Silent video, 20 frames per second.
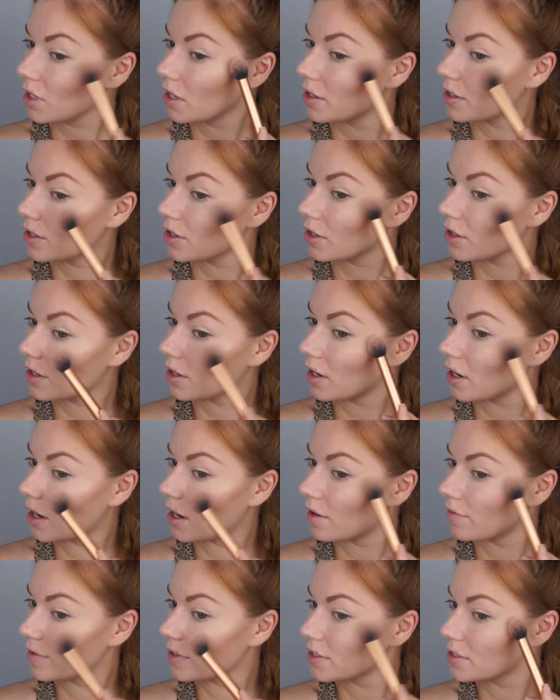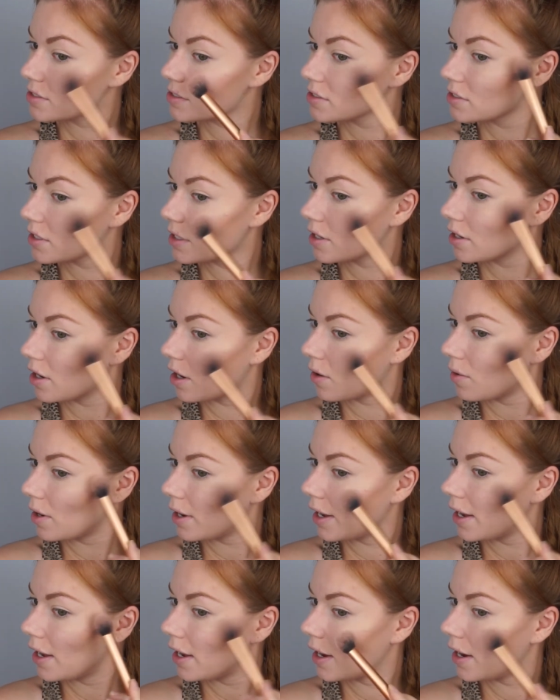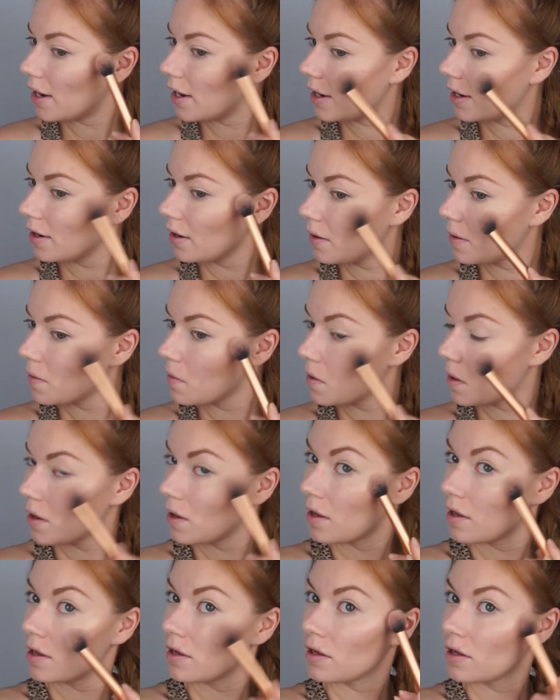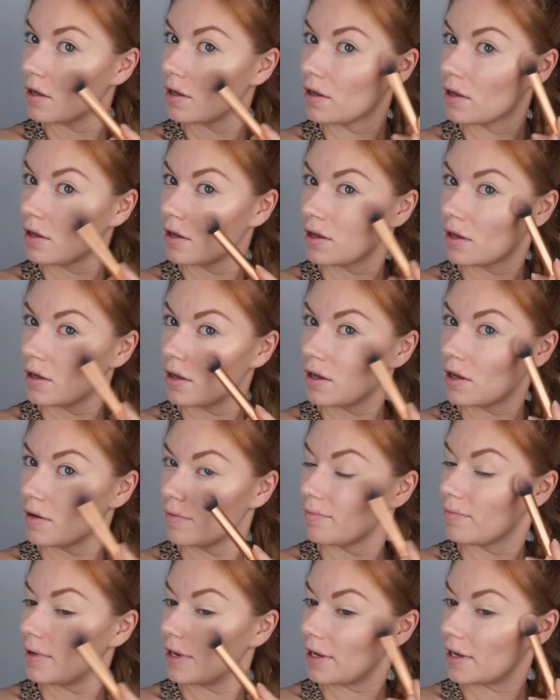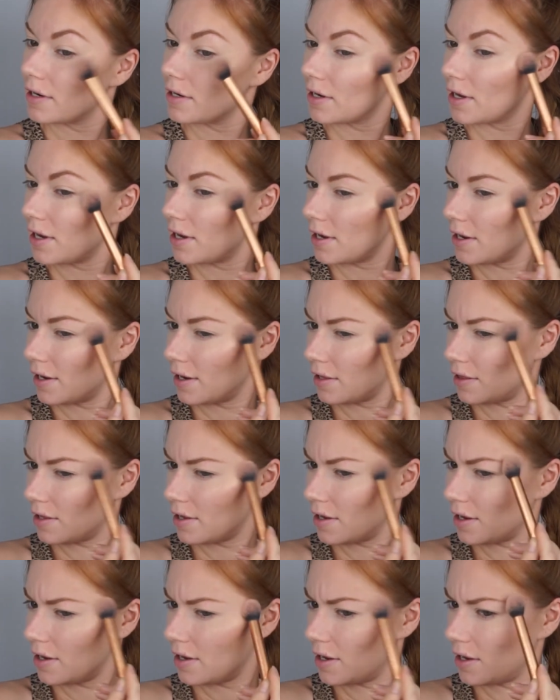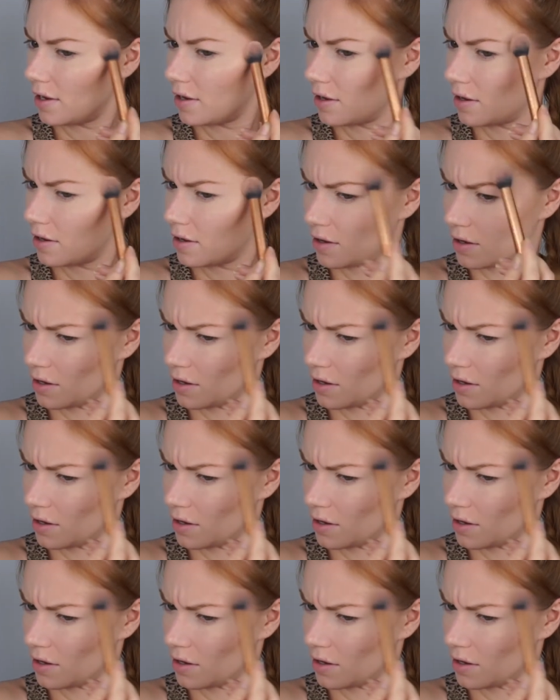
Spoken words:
And you're gonna obviously go ahead and begin to highlight.